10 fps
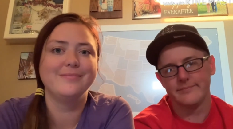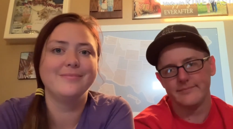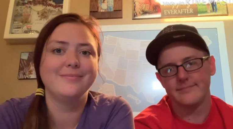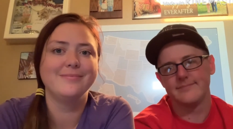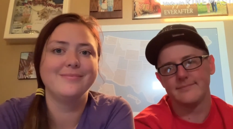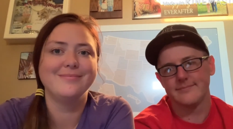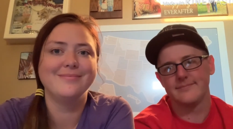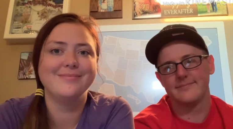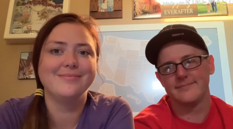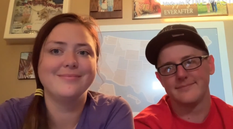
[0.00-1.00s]

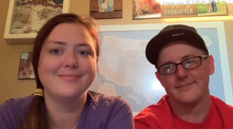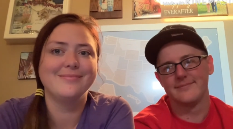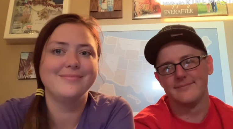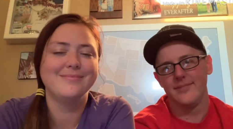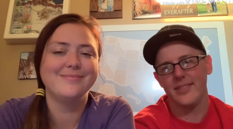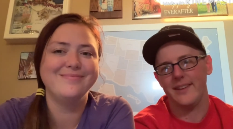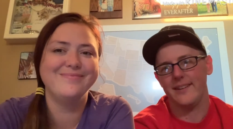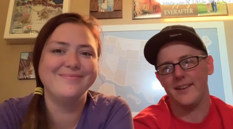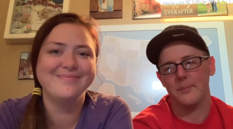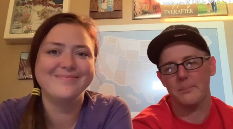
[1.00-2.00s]

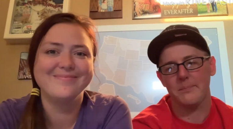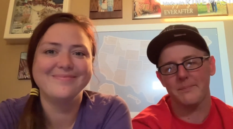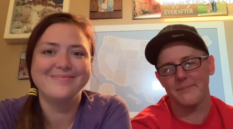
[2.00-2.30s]
[no speech]